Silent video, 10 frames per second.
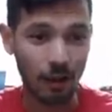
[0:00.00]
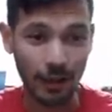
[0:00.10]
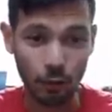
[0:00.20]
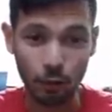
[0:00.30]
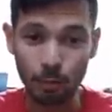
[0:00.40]

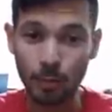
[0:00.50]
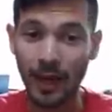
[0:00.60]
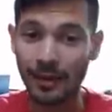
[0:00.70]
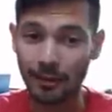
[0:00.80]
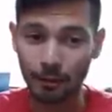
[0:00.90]
I could
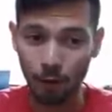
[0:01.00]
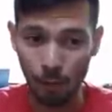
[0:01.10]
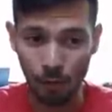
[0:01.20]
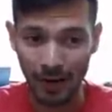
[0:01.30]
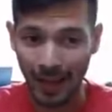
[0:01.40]
pay a lot
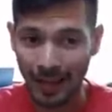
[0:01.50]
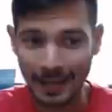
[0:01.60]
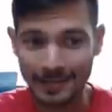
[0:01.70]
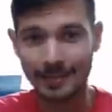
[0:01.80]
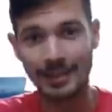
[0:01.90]
more in
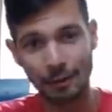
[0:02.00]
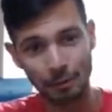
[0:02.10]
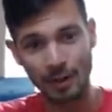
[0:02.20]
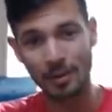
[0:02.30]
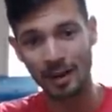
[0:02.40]
ads and that
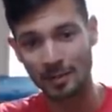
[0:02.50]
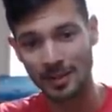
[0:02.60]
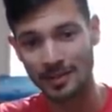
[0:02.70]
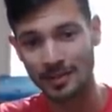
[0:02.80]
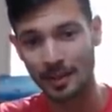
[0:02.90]
would bring my
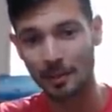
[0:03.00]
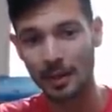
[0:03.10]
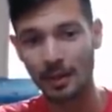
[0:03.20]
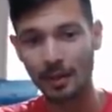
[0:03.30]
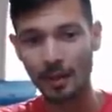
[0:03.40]
expenses up,
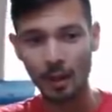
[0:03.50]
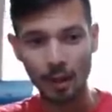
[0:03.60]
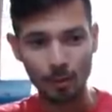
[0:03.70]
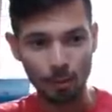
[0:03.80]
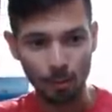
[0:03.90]

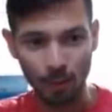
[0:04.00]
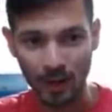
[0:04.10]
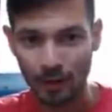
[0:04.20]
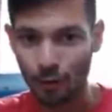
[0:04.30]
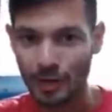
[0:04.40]

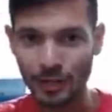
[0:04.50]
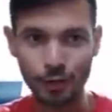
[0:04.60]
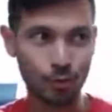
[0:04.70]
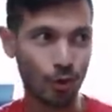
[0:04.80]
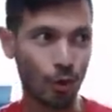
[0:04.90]
but I don't need
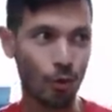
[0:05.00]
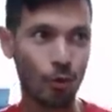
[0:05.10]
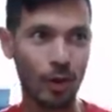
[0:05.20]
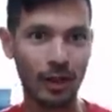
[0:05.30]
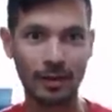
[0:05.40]
to
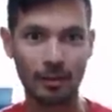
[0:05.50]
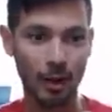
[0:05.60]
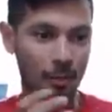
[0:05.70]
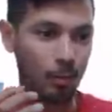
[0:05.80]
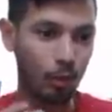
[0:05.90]
go and,
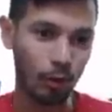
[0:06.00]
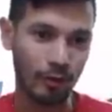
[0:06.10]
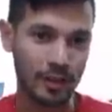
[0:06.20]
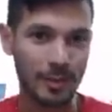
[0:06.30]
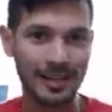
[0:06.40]
and put all
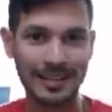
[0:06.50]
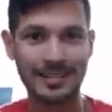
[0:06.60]
this money